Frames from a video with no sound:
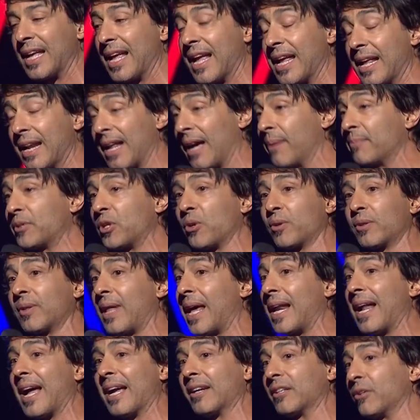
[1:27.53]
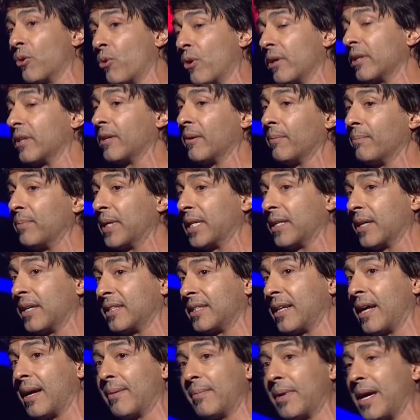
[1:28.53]
And I'm so glad I ignored them
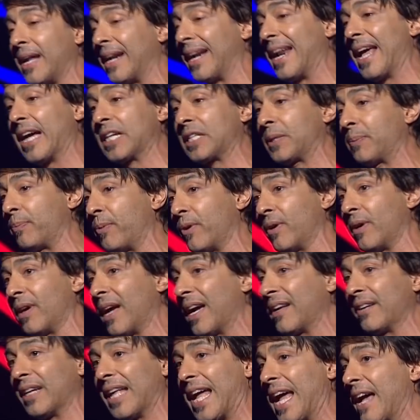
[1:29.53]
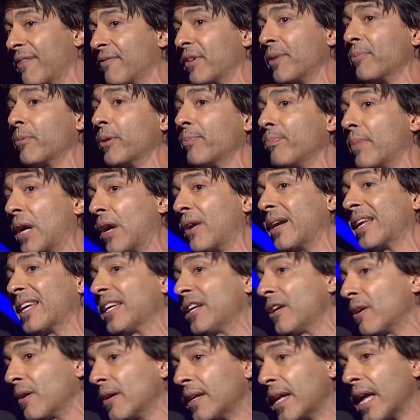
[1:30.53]
because I'm not an expert. I haven't even been married a
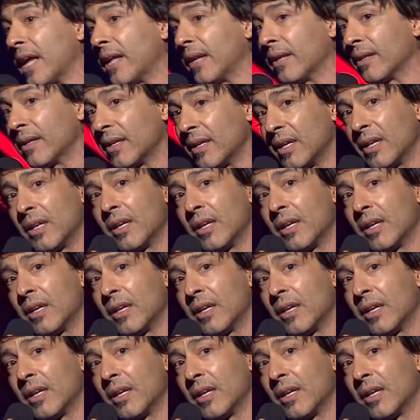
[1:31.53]
year yet.